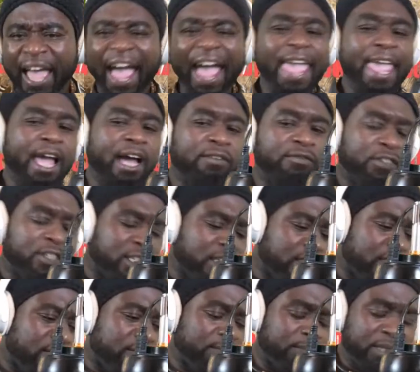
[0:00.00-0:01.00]
I have
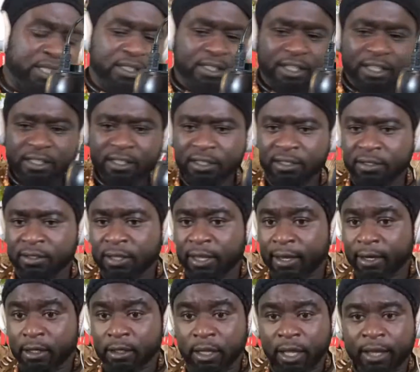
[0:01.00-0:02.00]
seen businesses
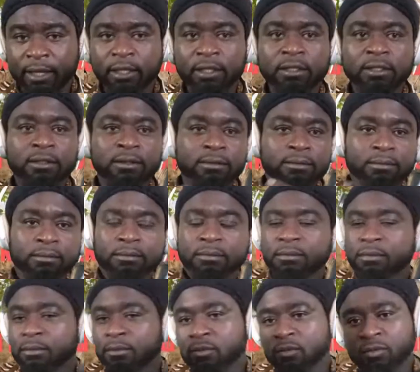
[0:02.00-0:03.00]
there. Like,
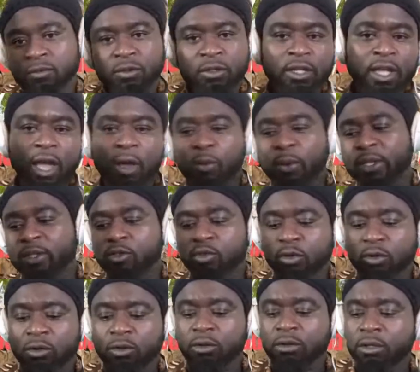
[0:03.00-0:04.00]
I went
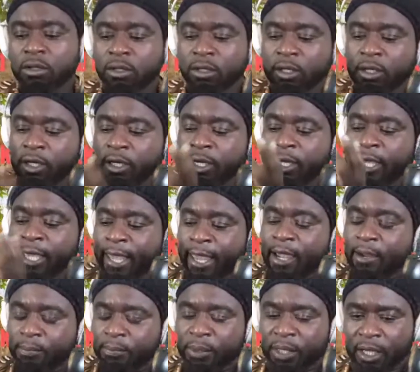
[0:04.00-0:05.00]
to a
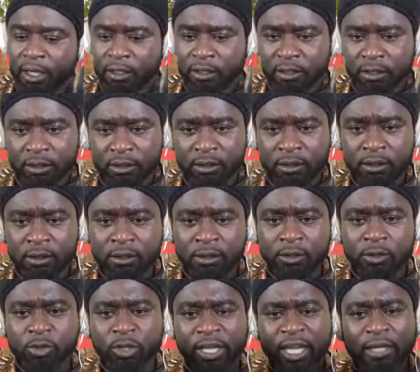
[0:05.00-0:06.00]
hair place
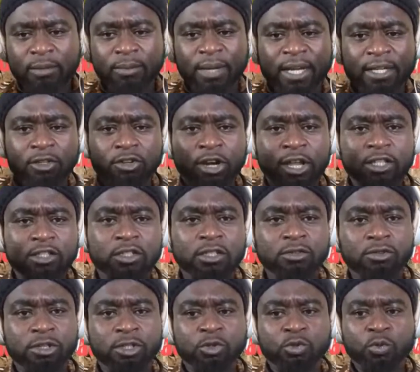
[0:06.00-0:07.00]
to get my dreads
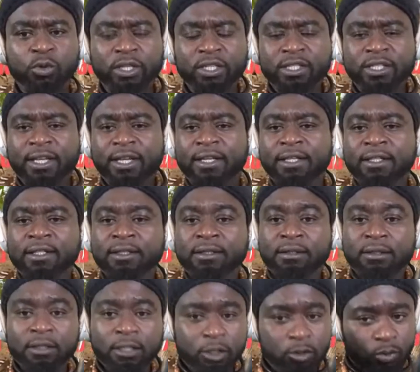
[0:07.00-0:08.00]
retwisted.
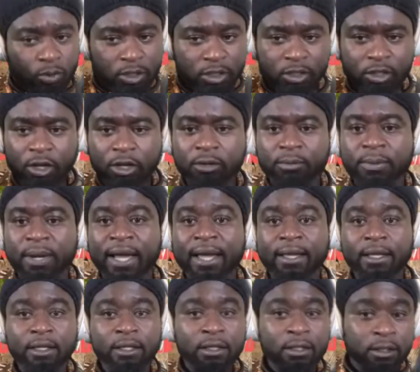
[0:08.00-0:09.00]
It was done
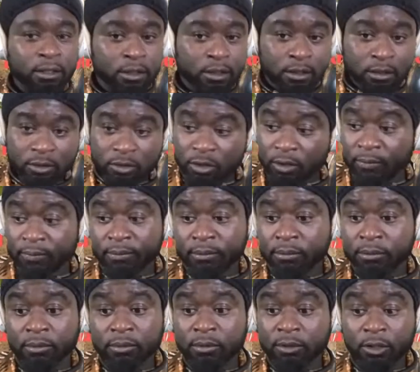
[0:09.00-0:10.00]
by
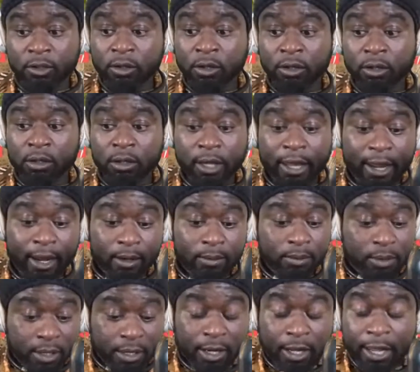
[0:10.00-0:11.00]
some, a
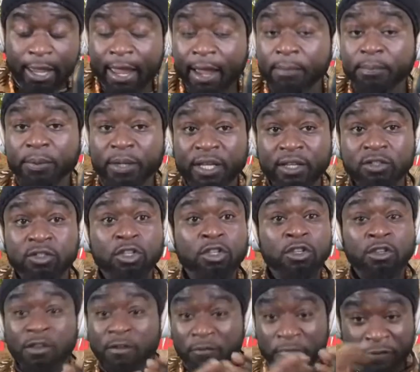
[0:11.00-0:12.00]
hair place,
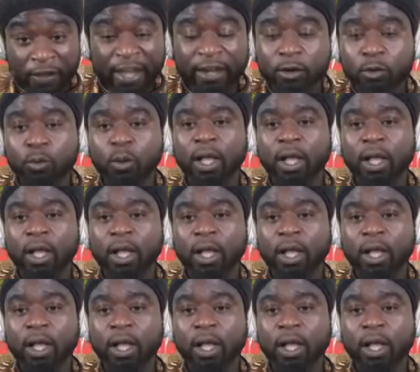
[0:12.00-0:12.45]
very